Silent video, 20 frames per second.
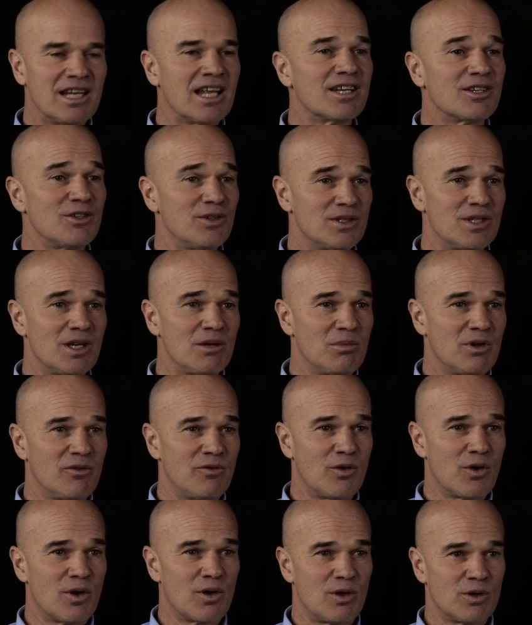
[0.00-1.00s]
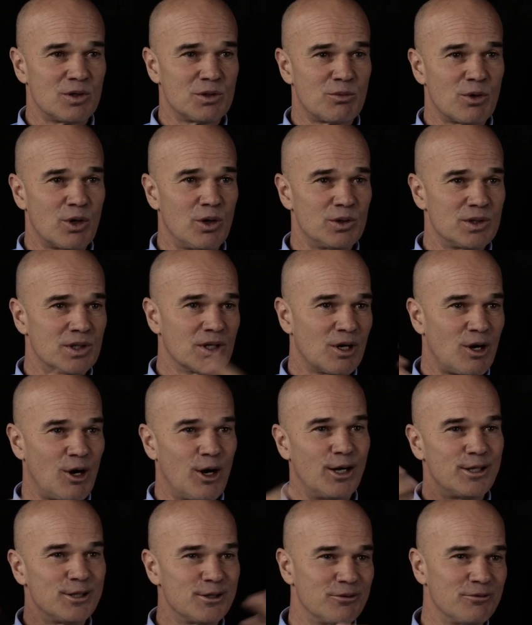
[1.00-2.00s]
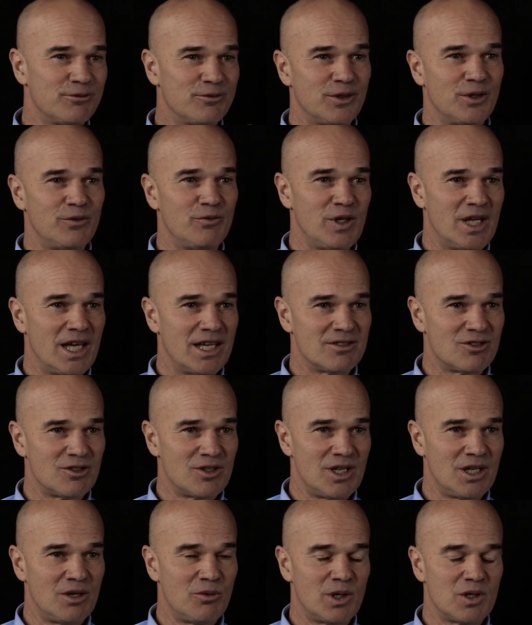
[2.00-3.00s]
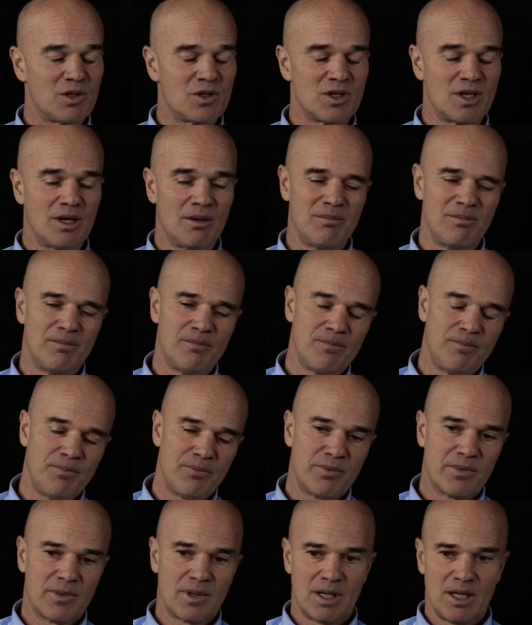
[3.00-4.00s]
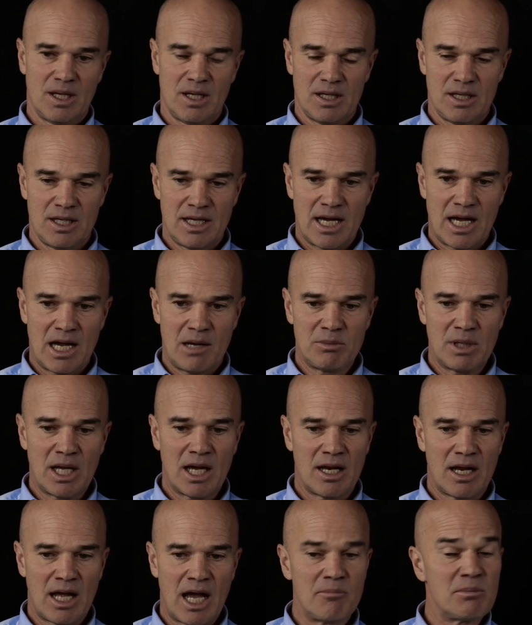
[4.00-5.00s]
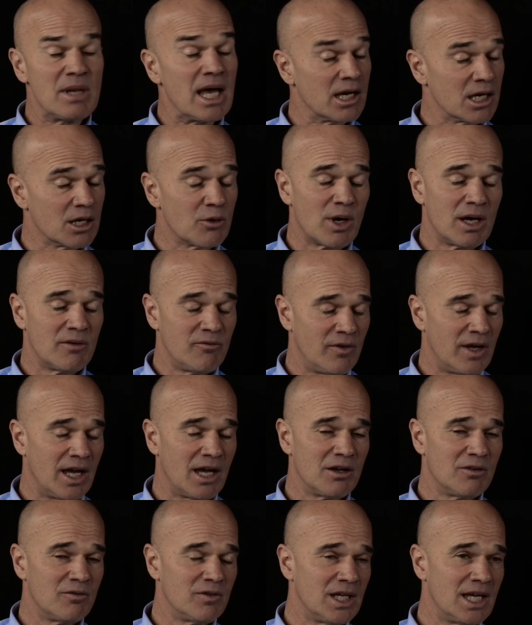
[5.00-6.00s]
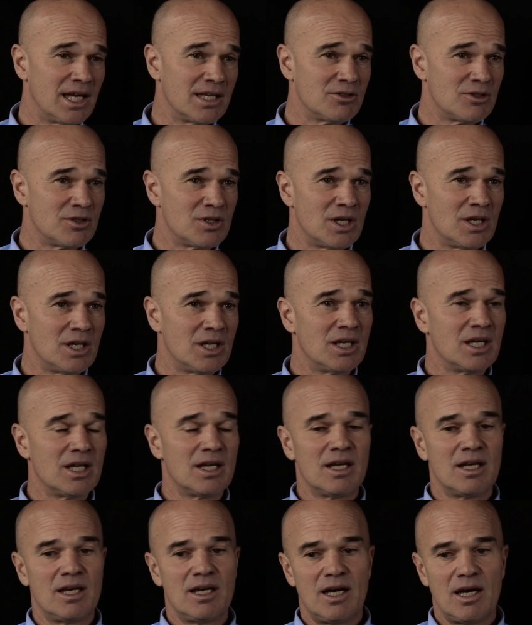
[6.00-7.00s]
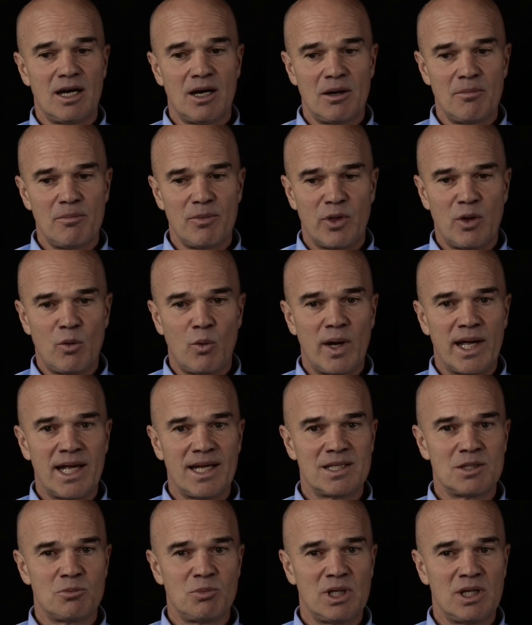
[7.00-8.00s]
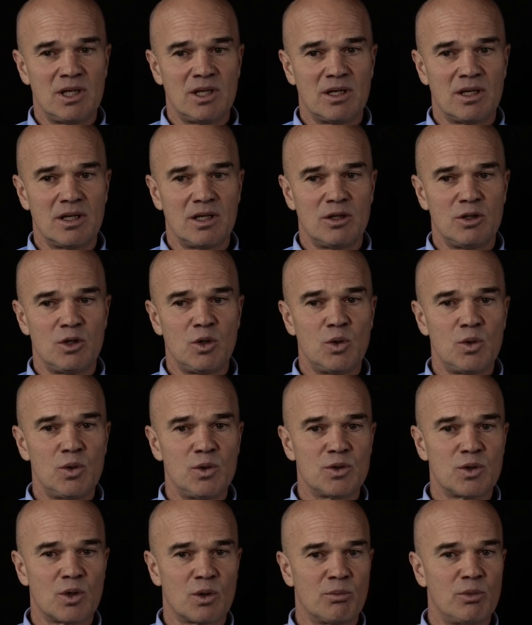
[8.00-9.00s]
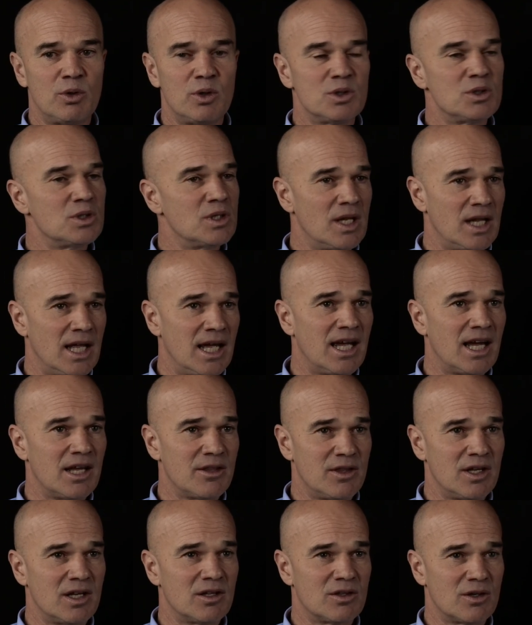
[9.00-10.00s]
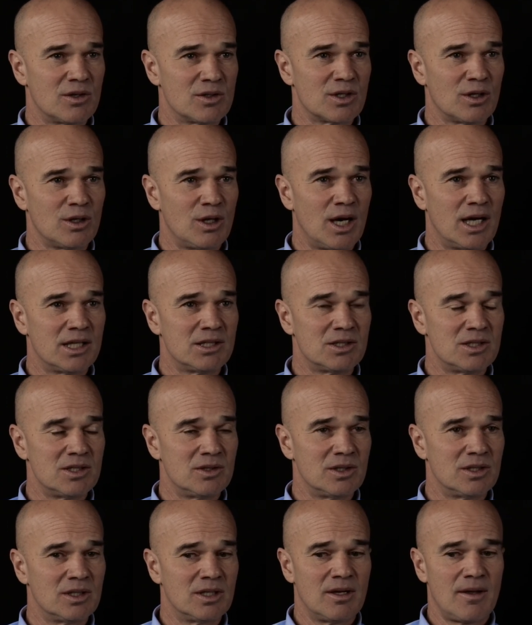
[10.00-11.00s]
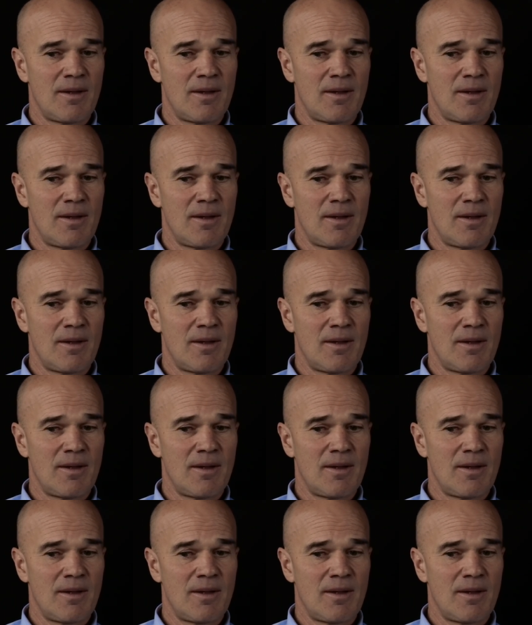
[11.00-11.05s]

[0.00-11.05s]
like you said before, there's pros and cons of ESG, which yeah, I'm not a great fan of ESG. The way it's being used or pushed today, I think there's a lot to